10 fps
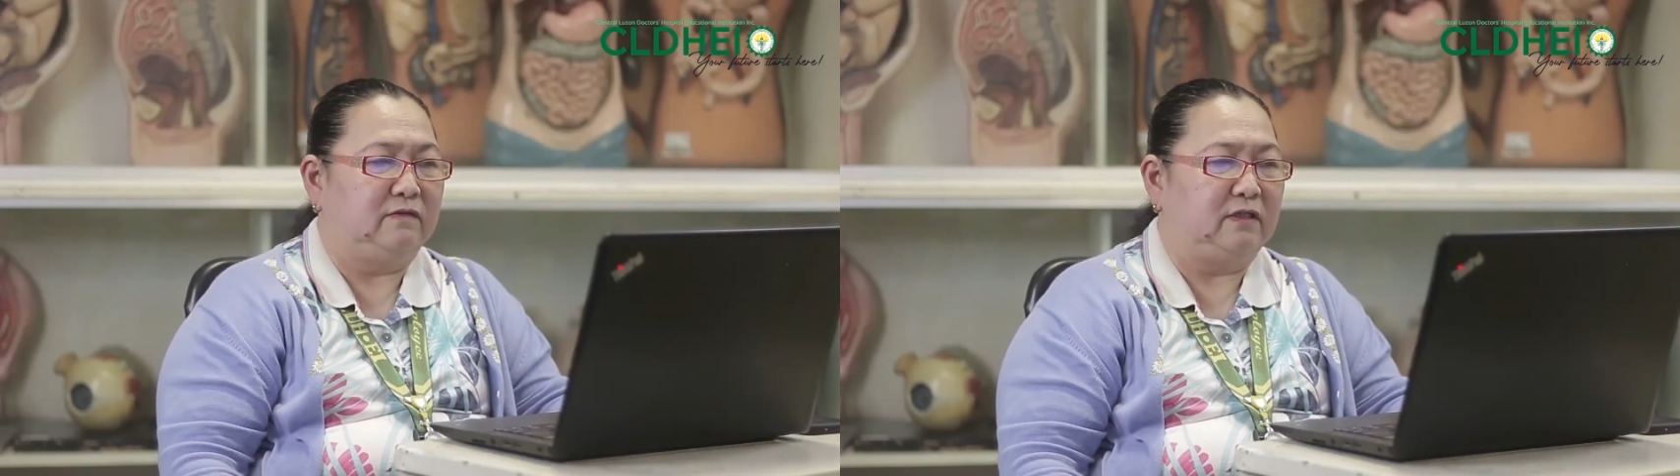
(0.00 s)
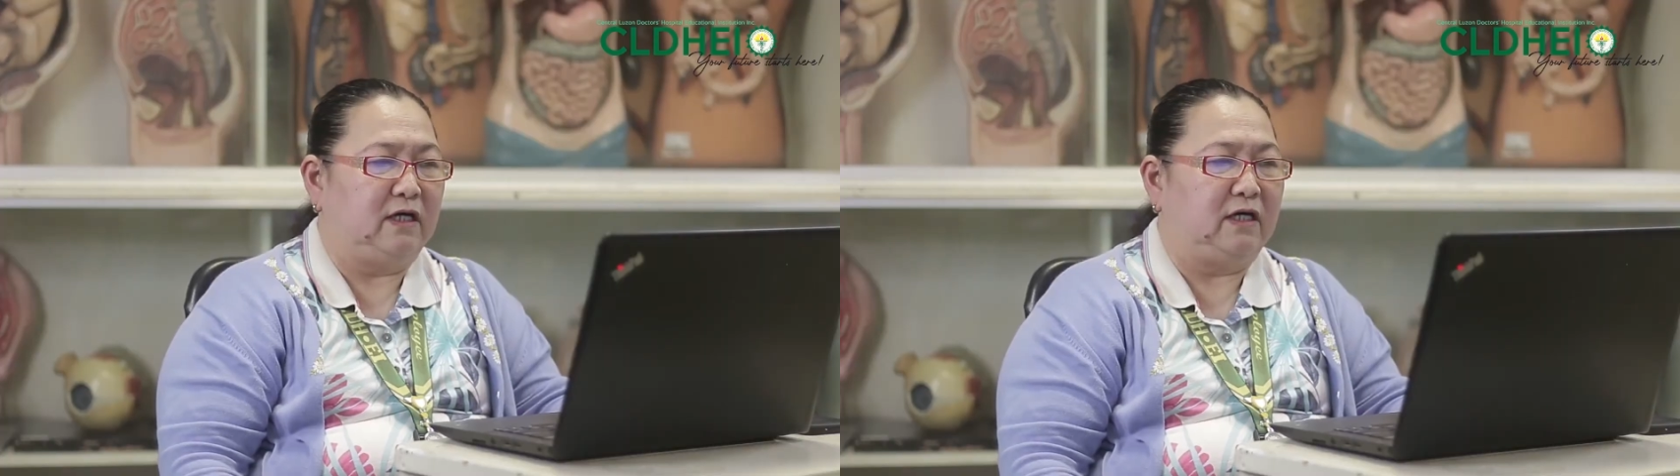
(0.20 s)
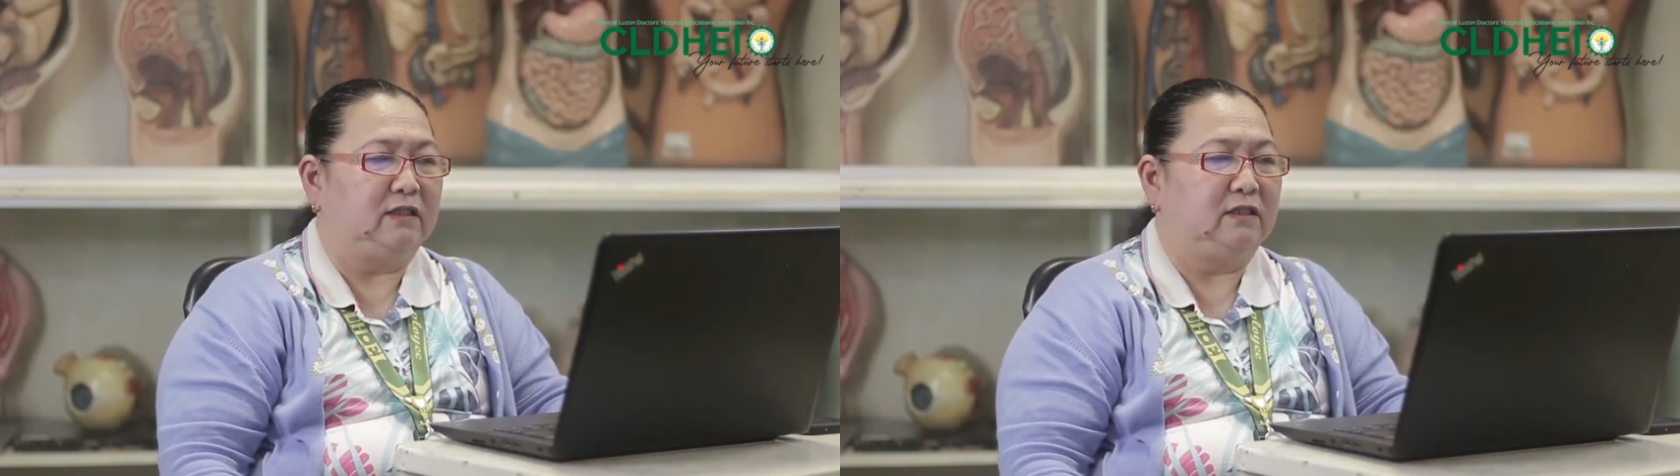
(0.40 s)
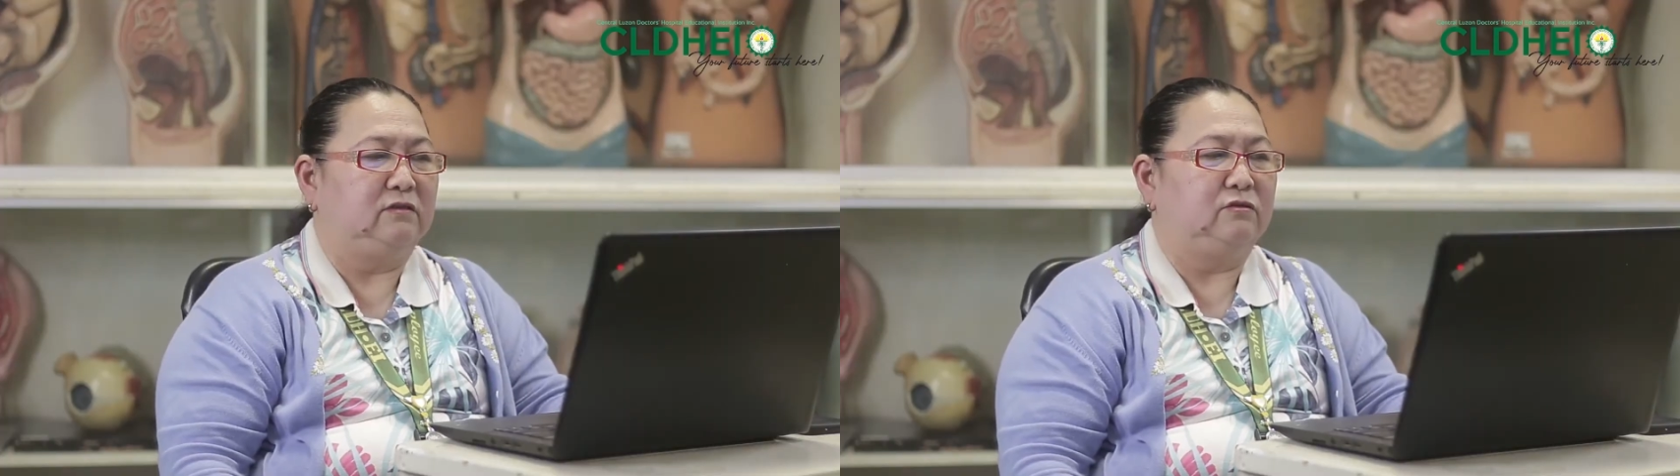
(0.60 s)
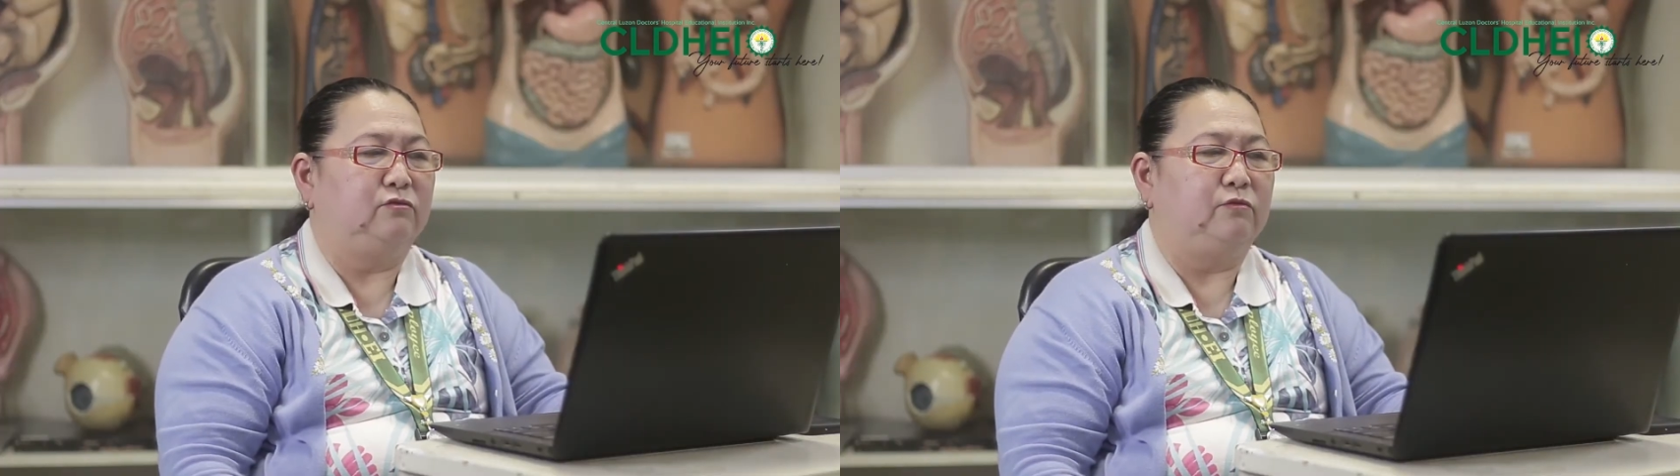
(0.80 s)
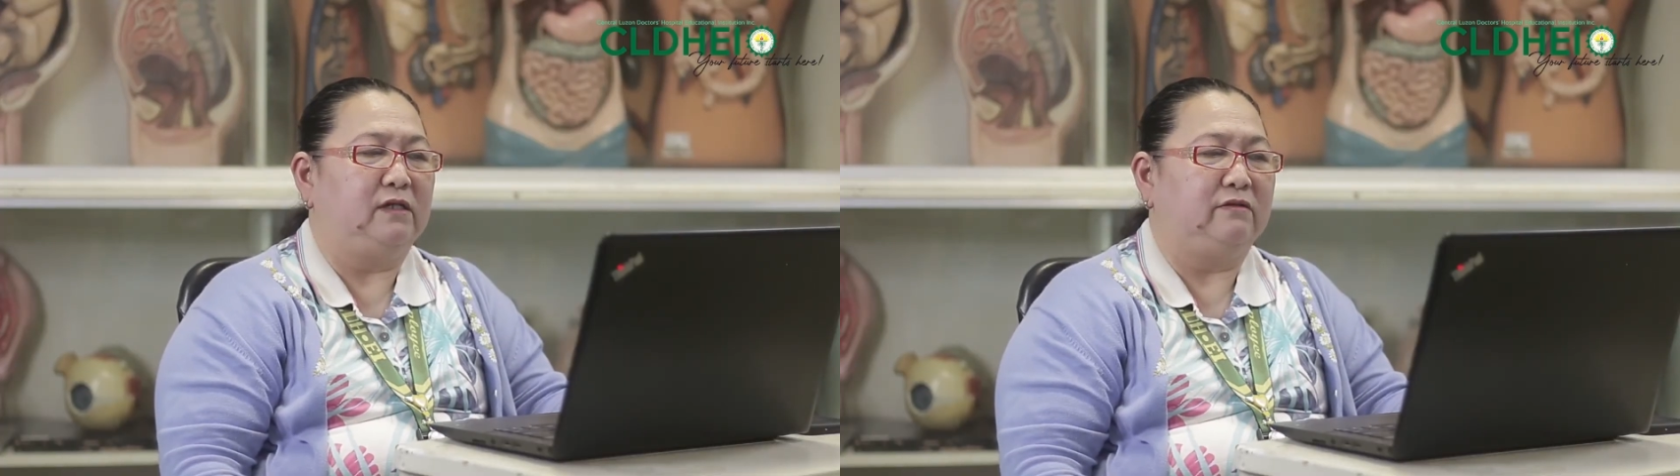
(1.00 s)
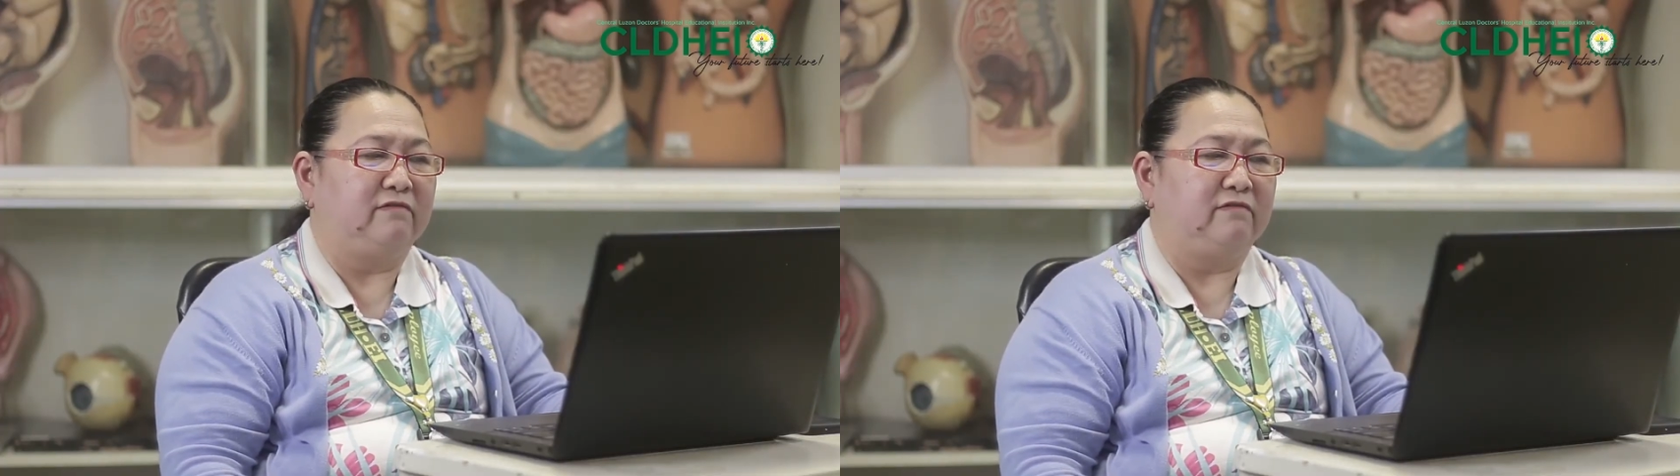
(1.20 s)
that will